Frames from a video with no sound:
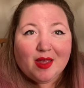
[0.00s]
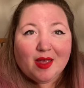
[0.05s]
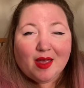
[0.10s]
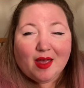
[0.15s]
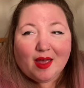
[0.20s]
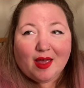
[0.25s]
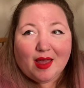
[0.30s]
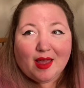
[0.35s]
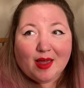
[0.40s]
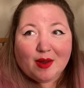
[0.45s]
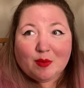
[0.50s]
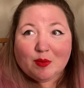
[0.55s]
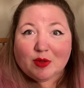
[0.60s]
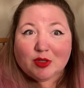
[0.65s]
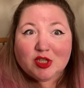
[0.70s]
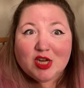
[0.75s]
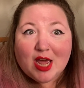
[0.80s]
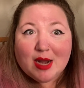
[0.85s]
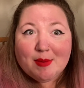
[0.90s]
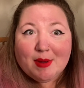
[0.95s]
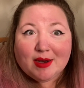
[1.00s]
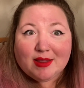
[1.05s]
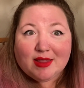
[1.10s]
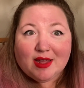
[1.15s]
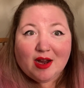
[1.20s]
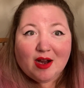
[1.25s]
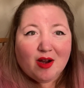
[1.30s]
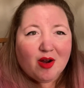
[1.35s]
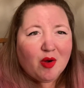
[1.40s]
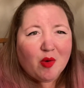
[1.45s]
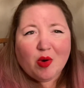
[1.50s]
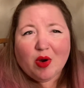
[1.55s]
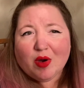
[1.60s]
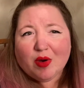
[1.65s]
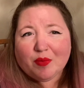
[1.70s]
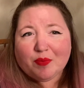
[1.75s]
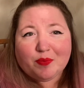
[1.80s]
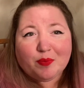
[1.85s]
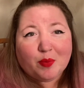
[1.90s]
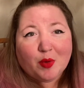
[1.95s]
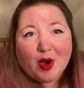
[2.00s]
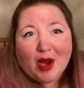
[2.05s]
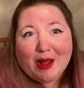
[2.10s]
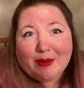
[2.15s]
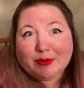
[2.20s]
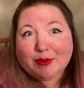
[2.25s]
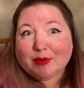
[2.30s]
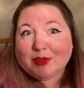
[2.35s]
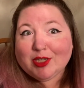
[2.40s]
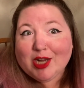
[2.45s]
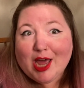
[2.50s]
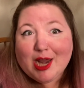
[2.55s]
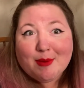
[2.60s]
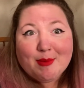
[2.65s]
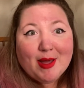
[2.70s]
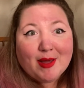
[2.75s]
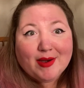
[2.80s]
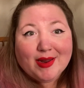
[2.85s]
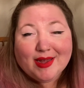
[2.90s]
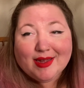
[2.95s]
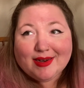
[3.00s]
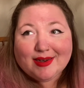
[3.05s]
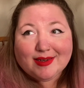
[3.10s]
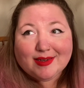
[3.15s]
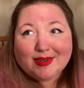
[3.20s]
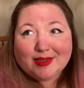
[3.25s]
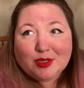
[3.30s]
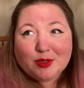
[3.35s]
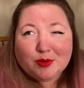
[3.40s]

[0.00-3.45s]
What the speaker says: And we'll chat about it there, or perhaps we'll chat about it to a